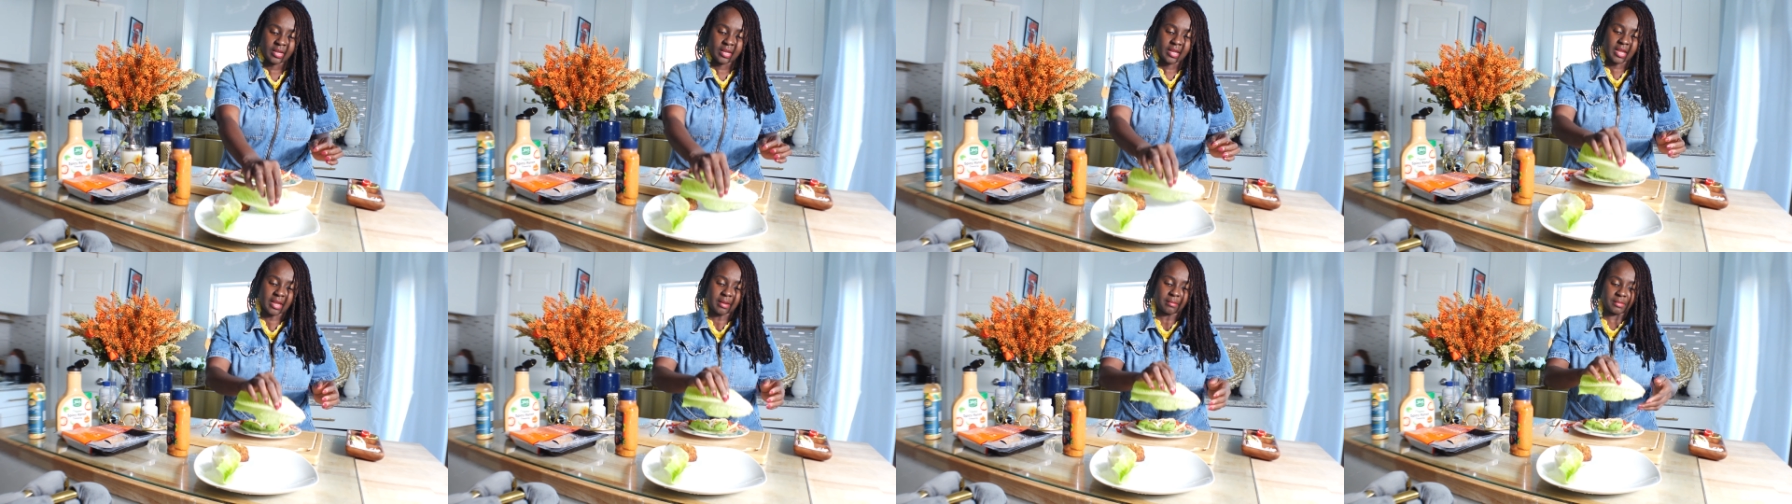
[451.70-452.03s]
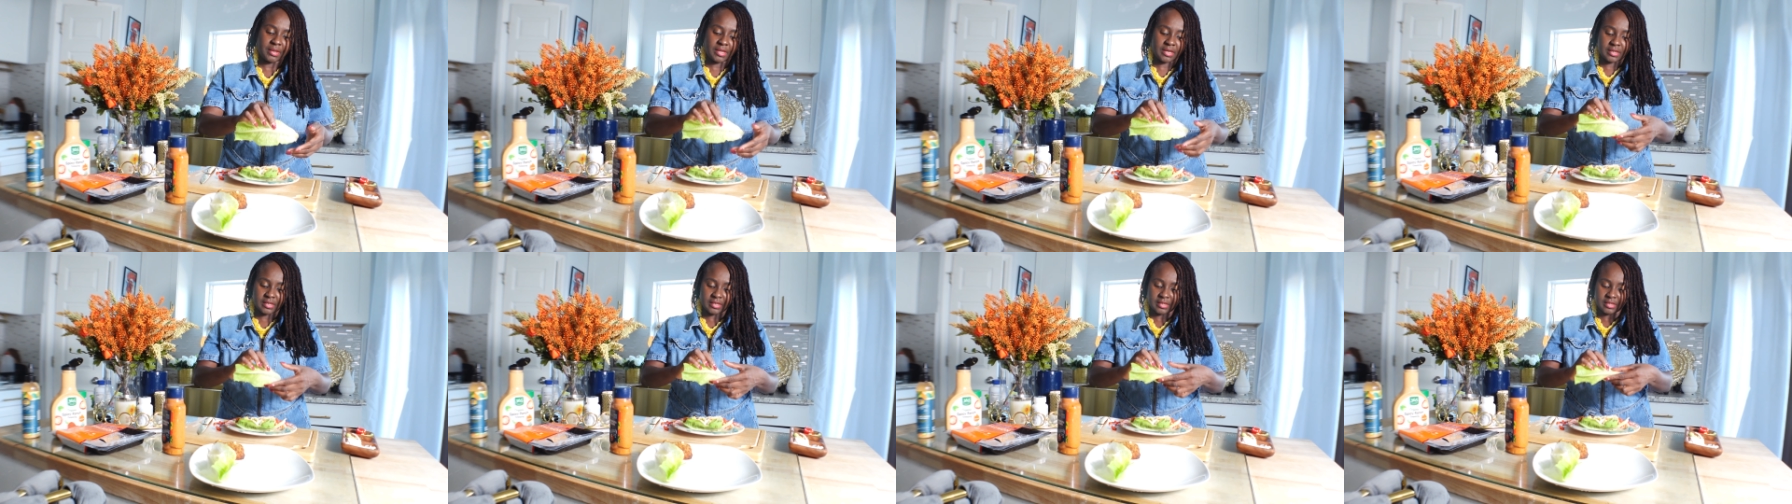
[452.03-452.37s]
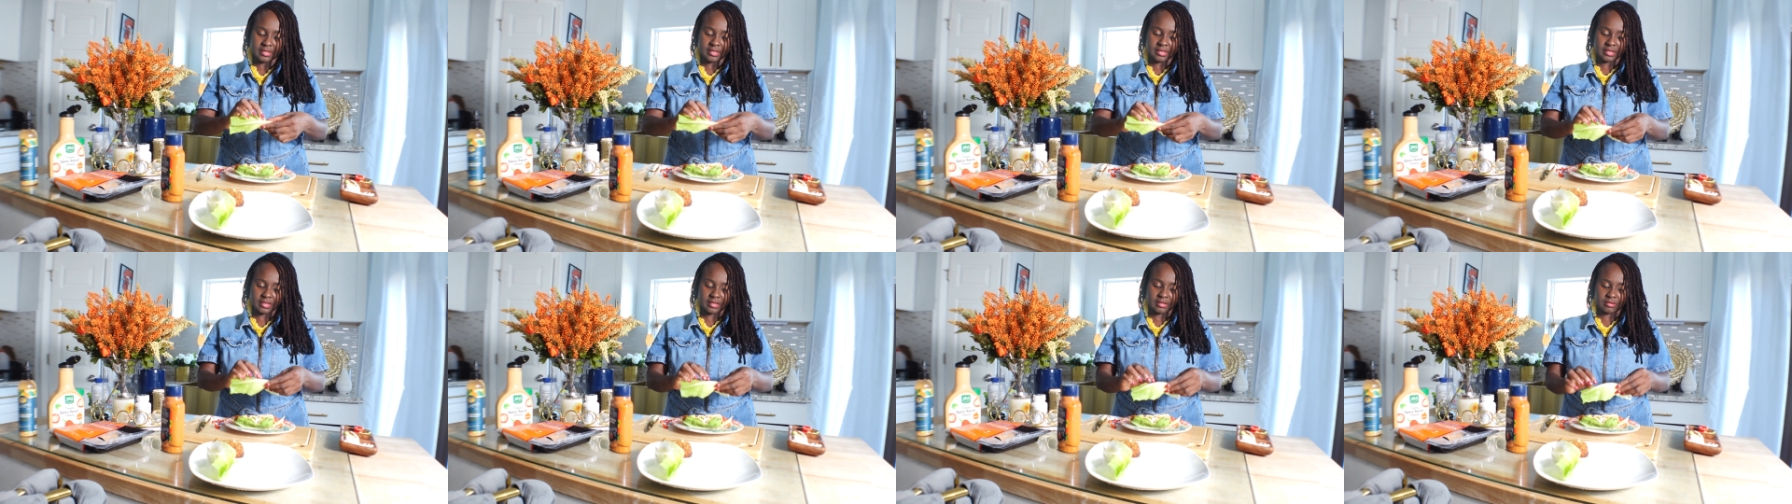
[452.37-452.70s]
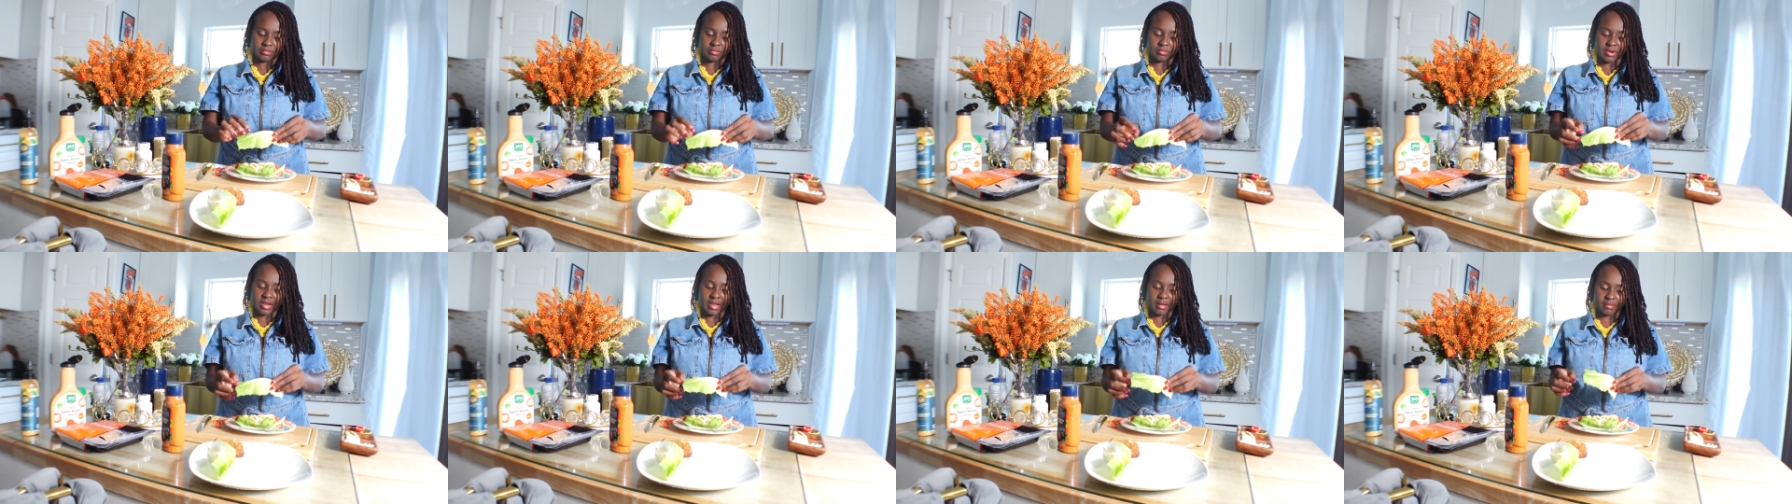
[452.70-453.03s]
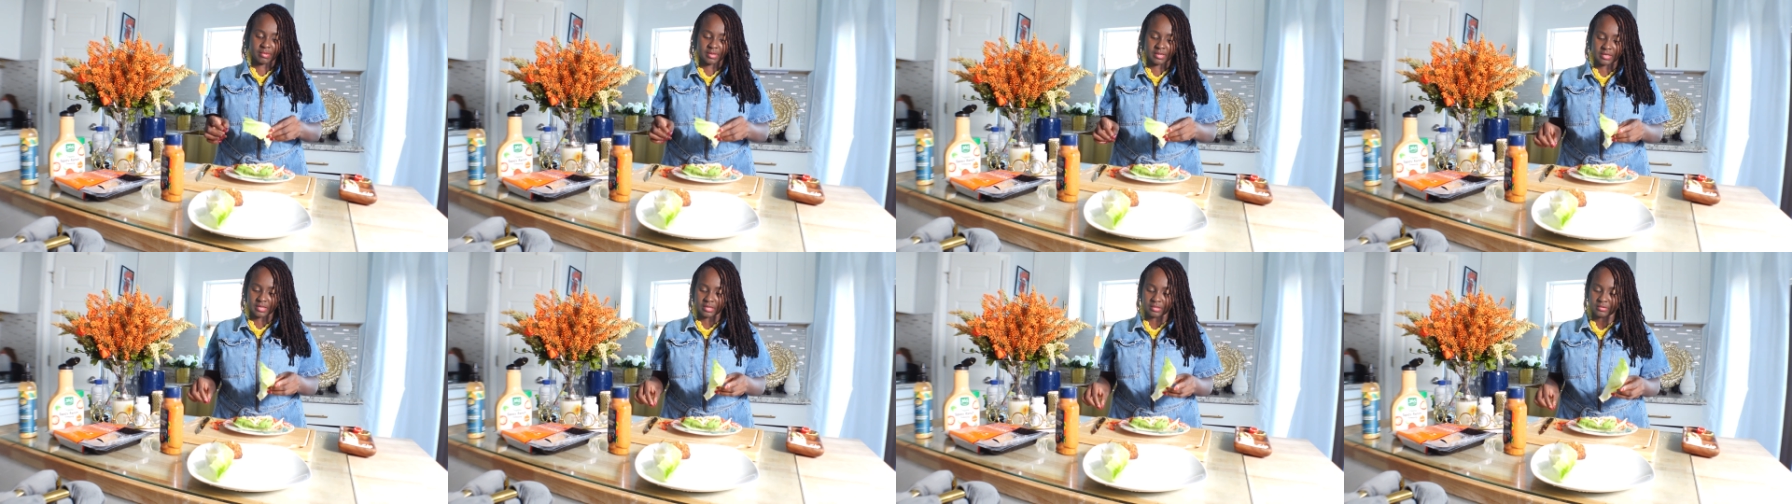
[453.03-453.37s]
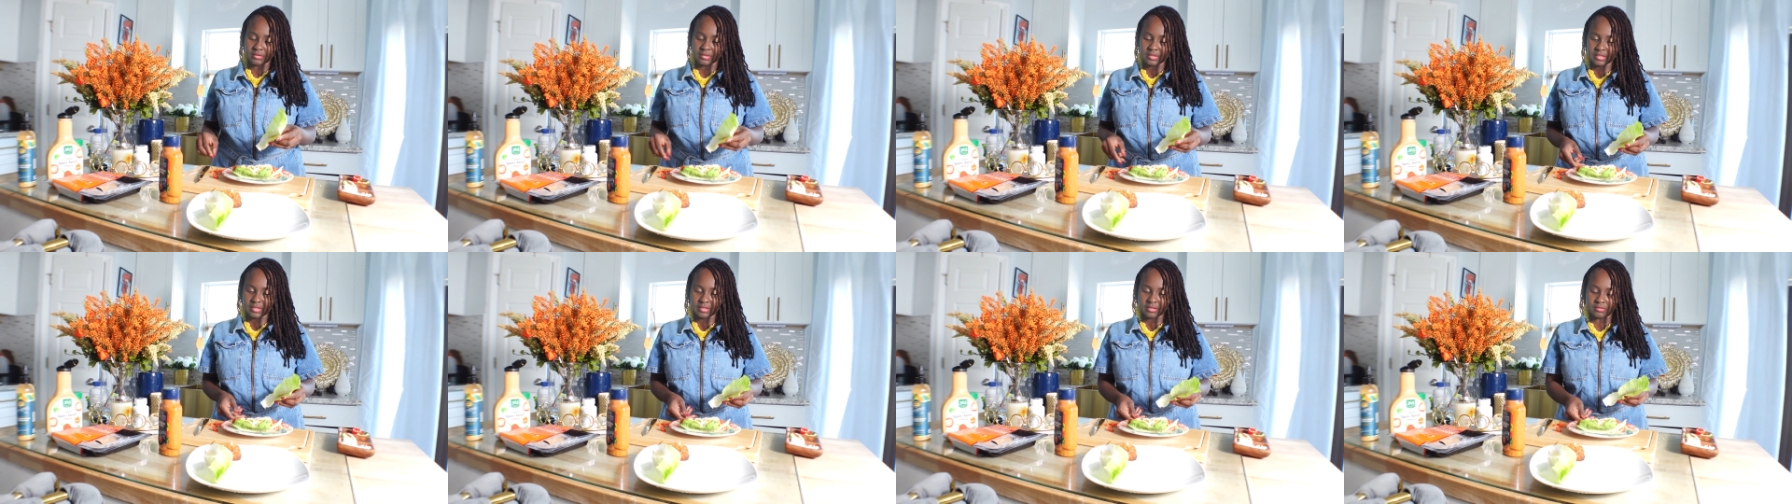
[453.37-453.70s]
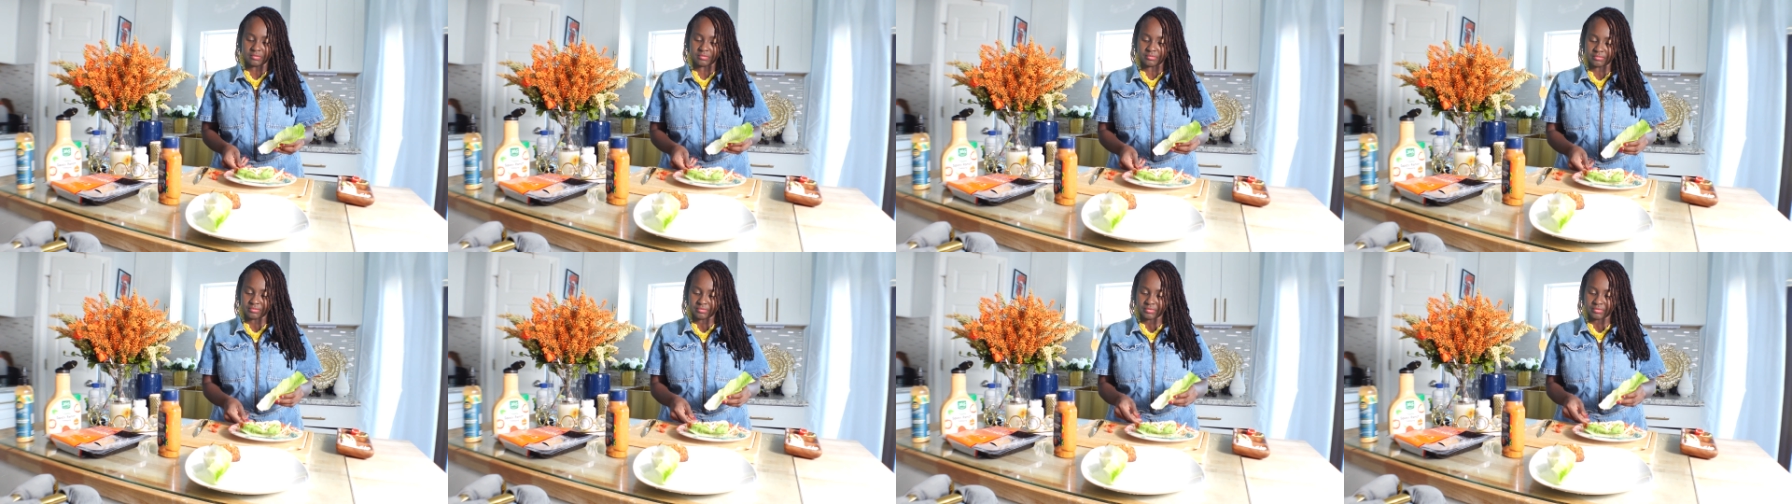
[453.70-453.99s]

I'm gonna grab another leaf,